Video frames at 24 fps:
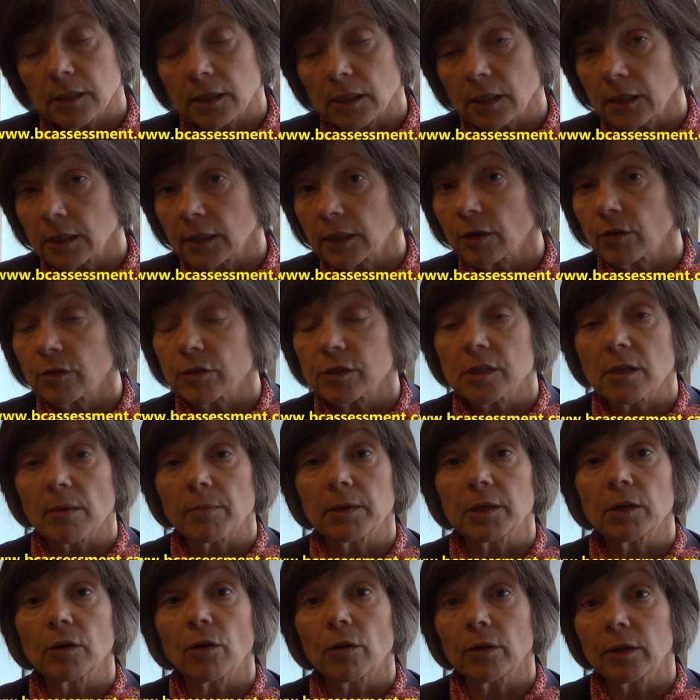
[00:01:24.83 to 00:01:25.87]
to click on
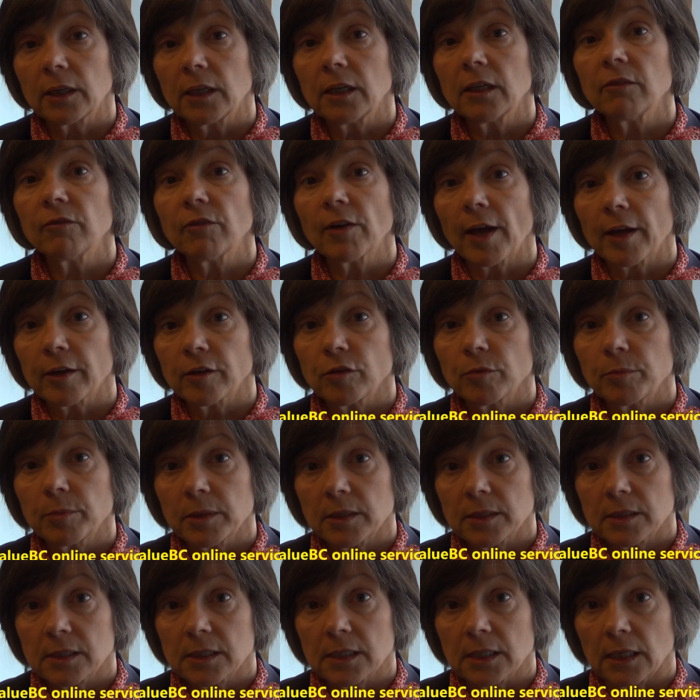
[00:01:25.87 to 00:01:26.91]
something called
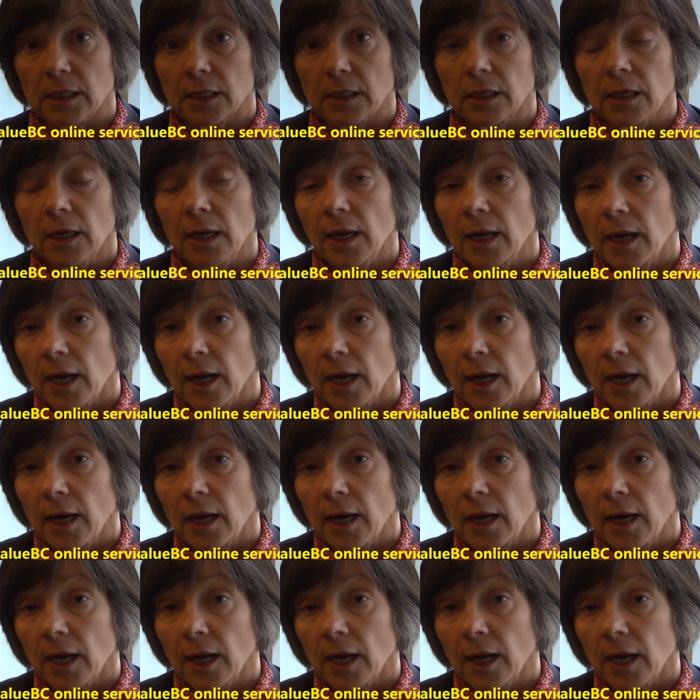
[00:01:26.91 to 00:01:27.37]
e-valueBC.